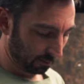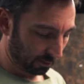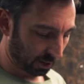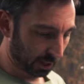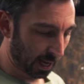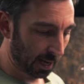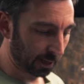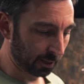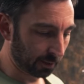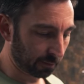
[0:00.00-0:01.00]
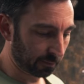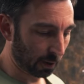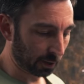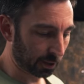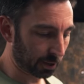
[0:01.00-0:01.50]
standard
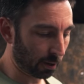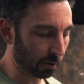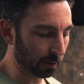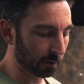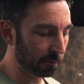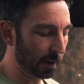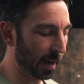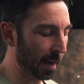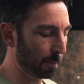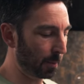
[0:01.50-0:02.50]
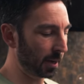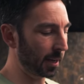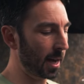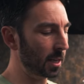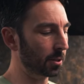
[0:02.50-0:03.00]
Fox shock affair, but
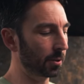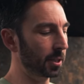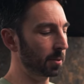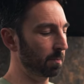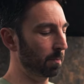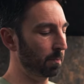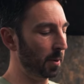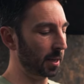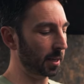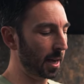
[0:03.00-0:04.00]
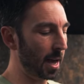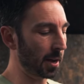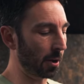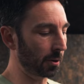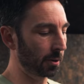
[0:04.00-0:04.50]
it has got this bigger
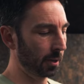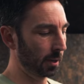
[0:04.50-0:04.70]
can on,